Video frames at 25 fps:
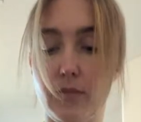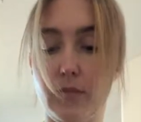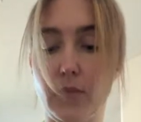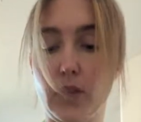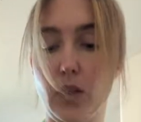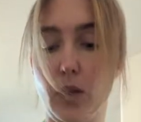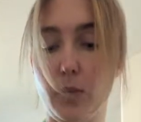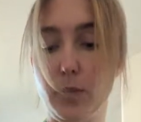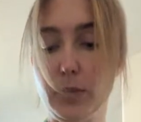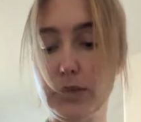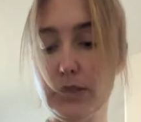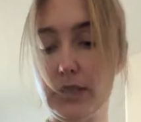
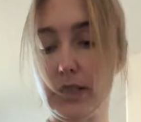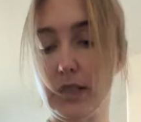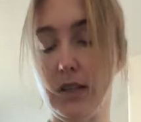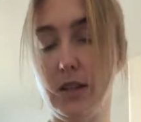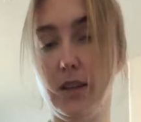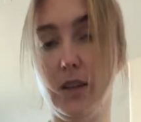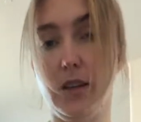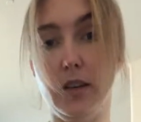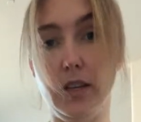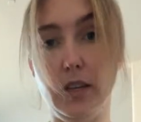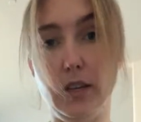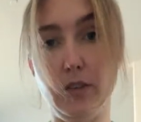almost like a
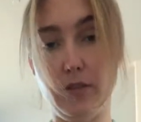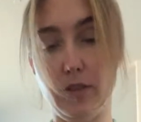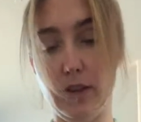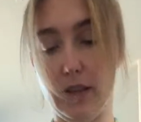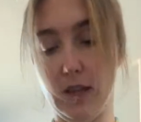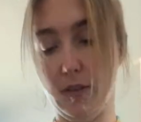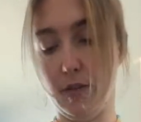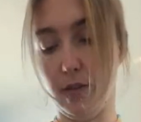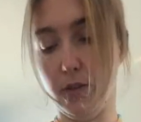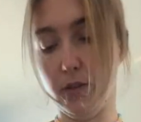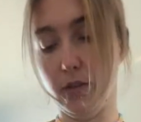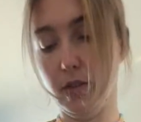nutty
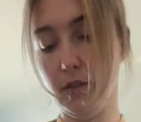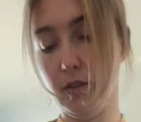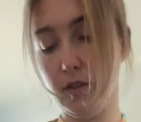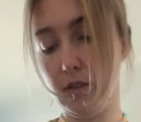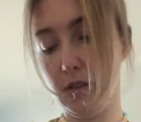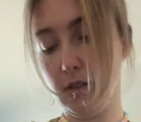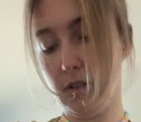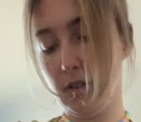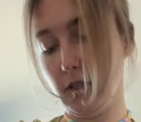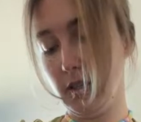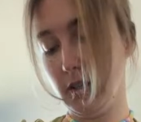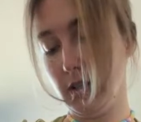flavor.
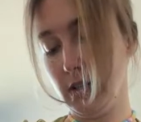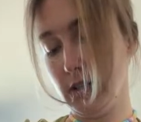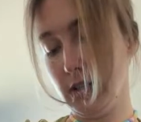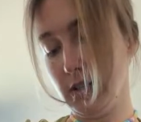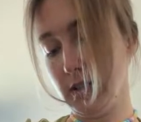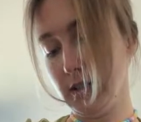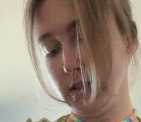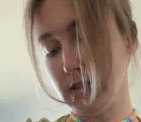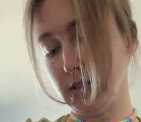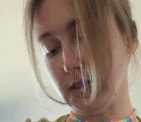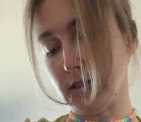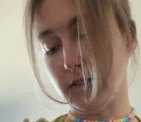
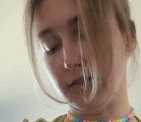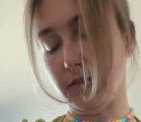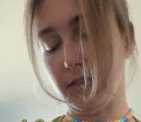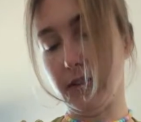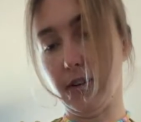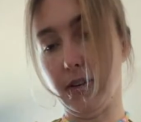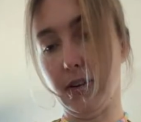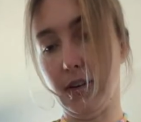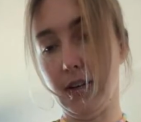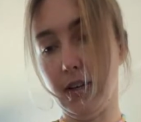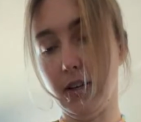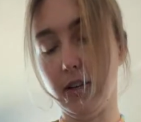It's like
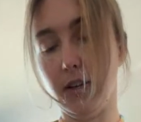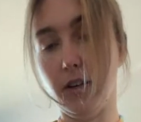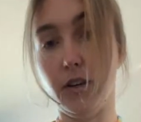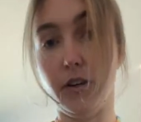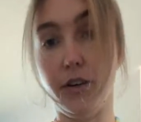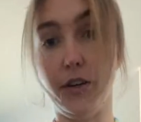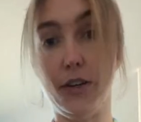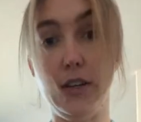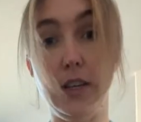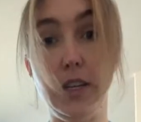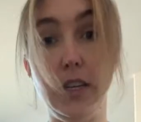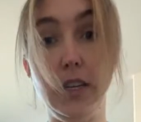very
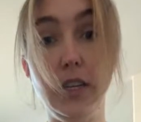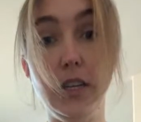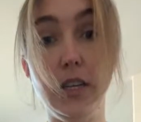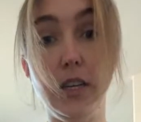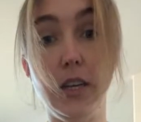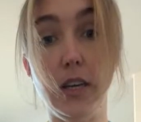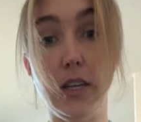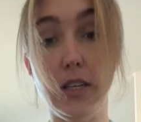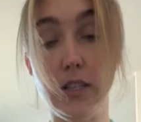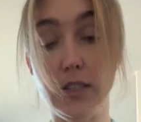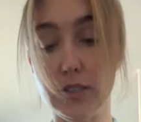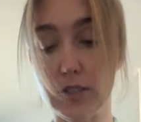hearty
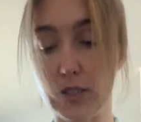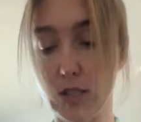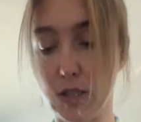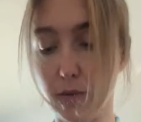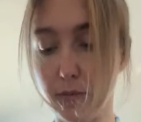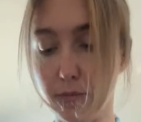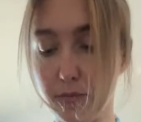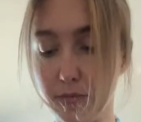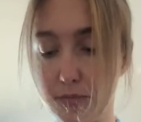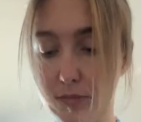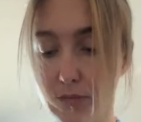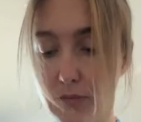
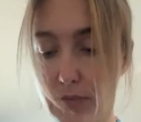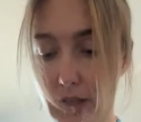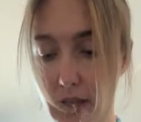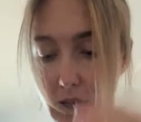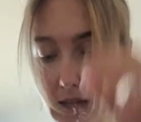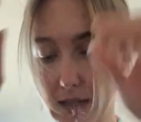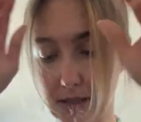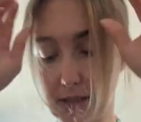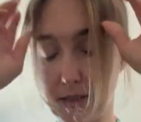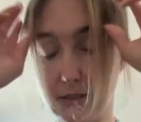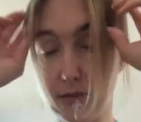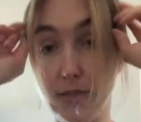and
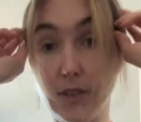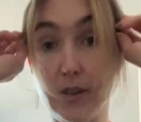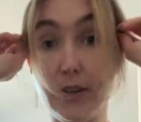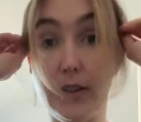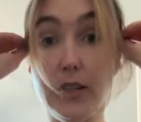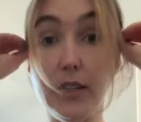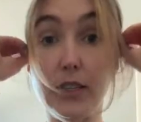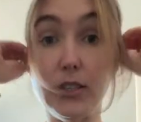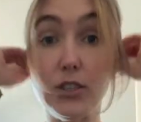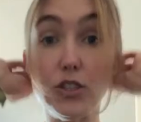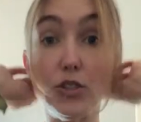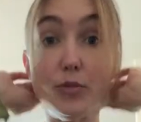adds a
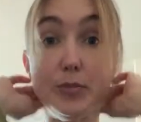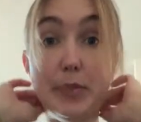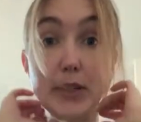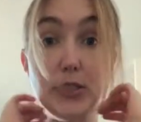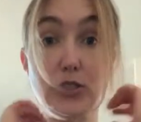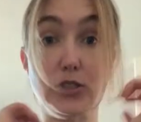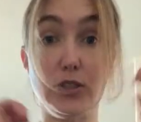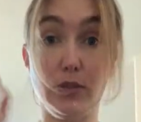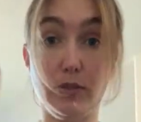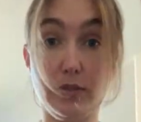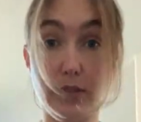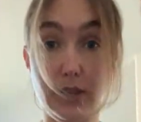very
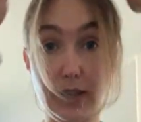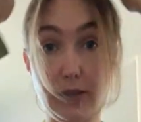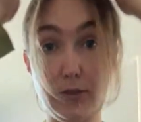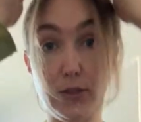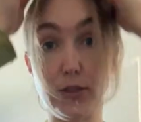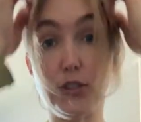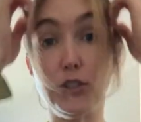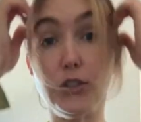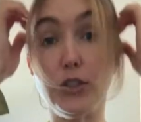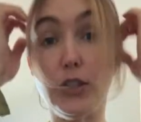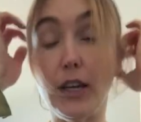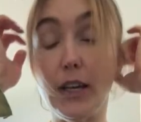special
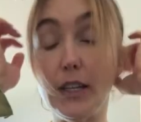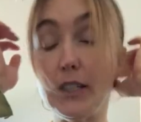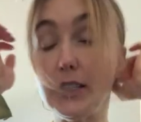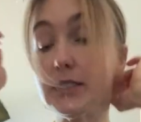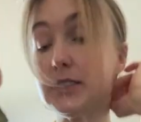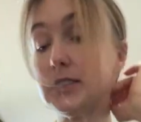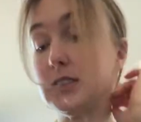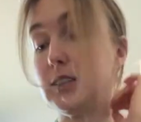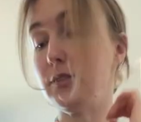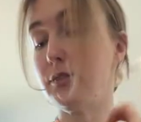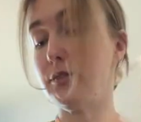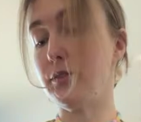flavor to it.
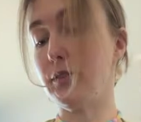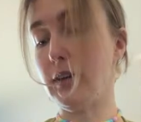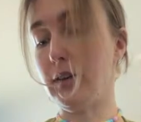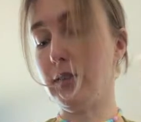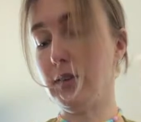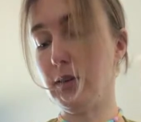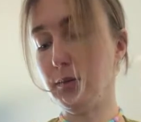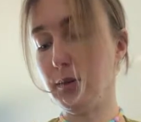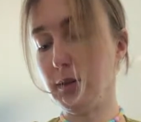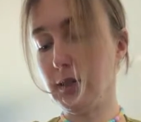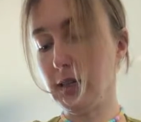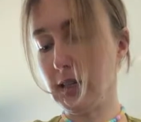It's not for
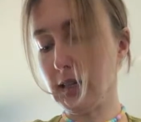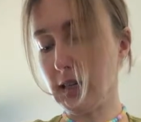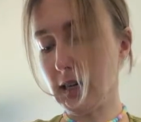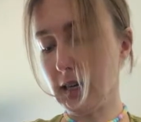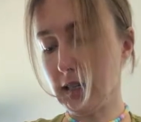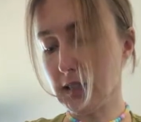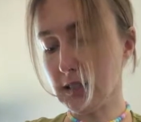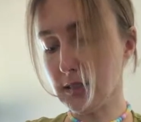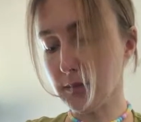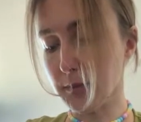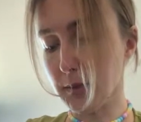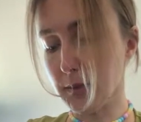everyone, I
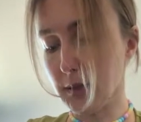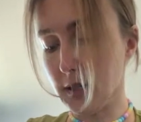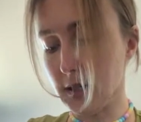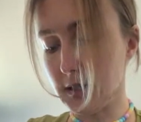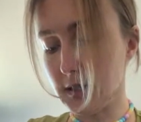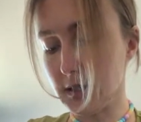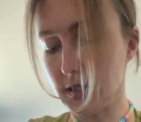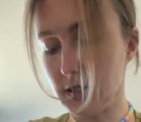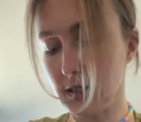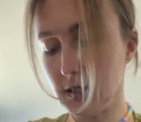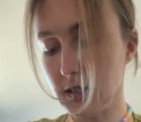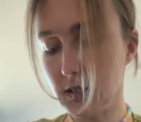guess,
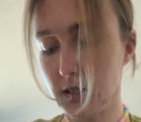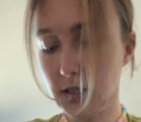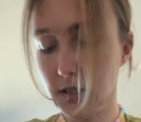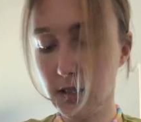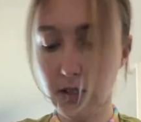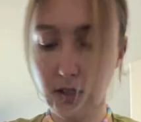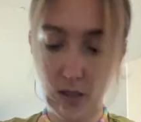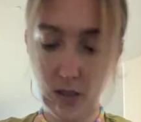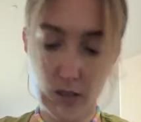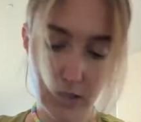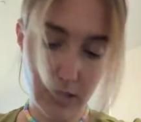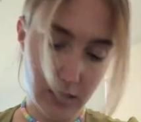but
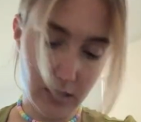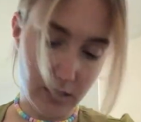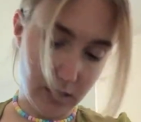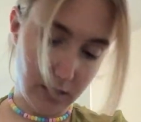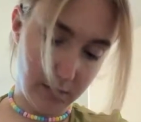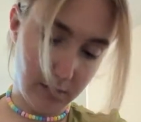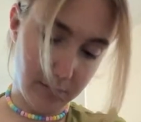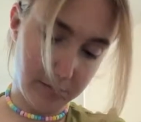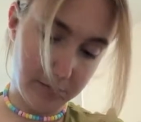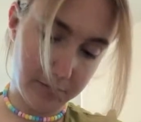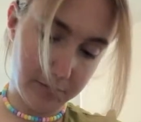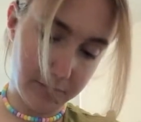
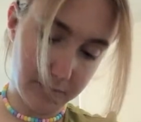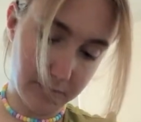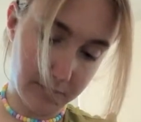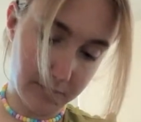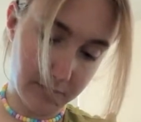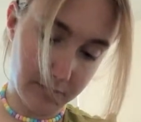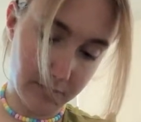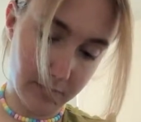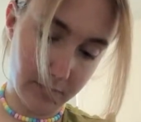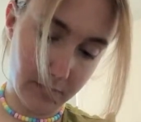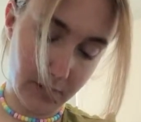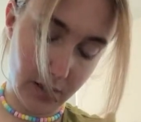I
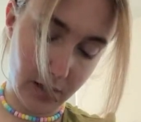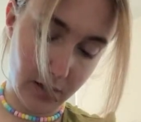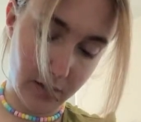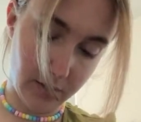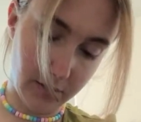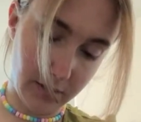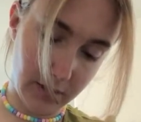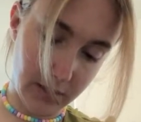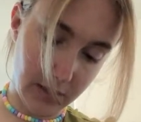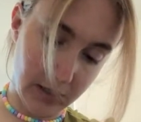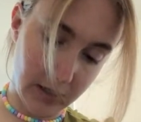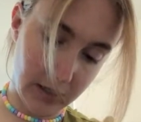
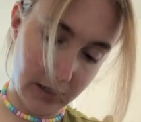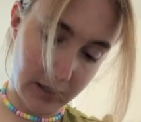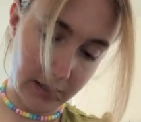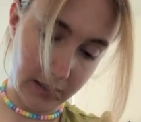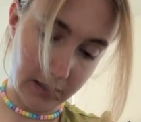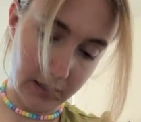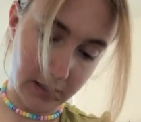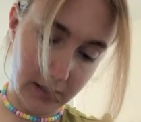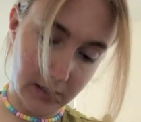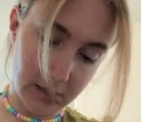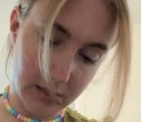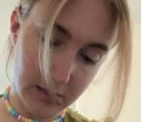really
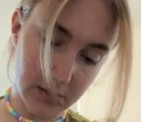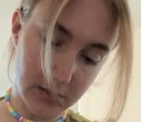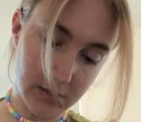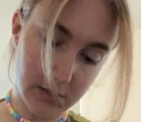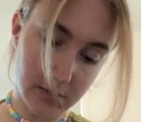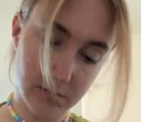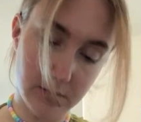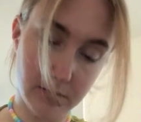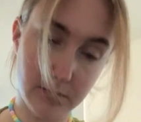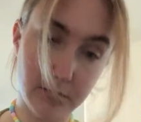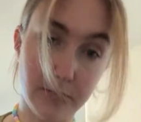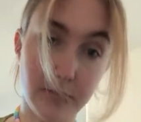like it.
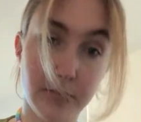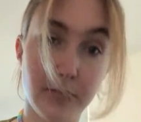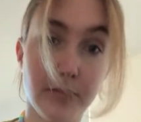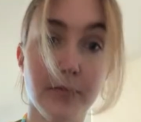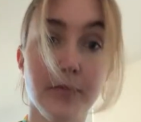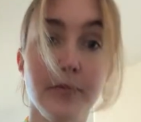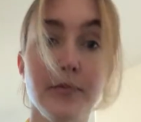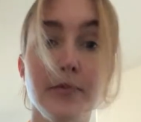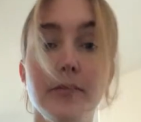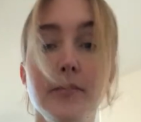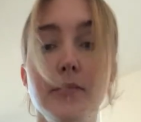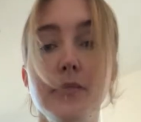
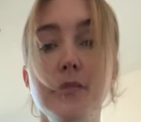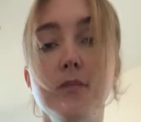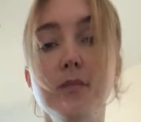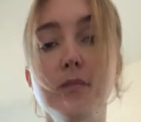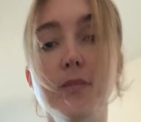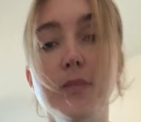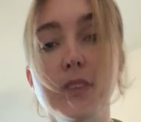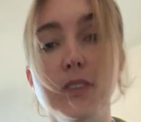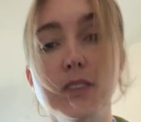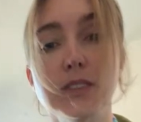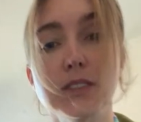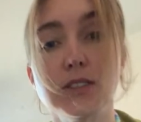
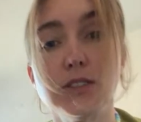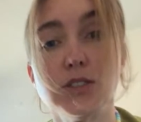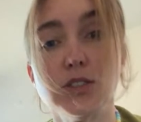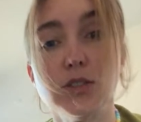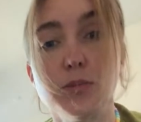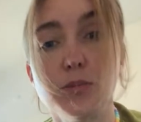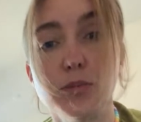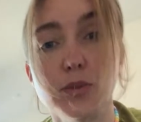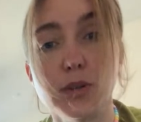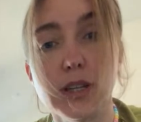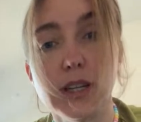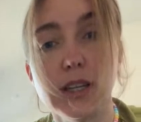It's so
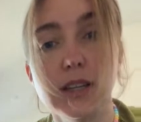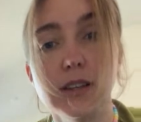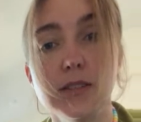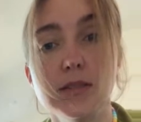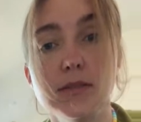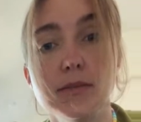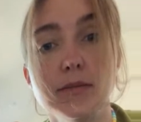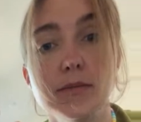pretty.